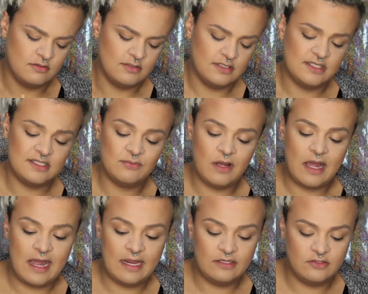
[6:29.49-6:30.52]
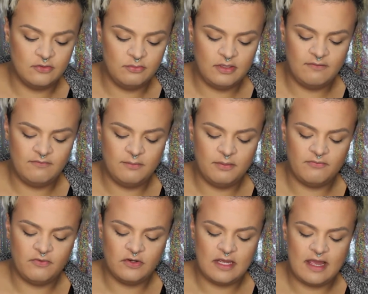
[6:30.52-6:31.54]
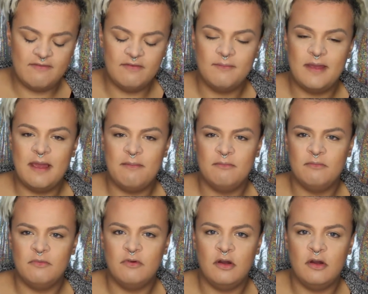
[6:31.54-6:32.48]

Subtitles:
This is what I do, but if you prefer to have a matte,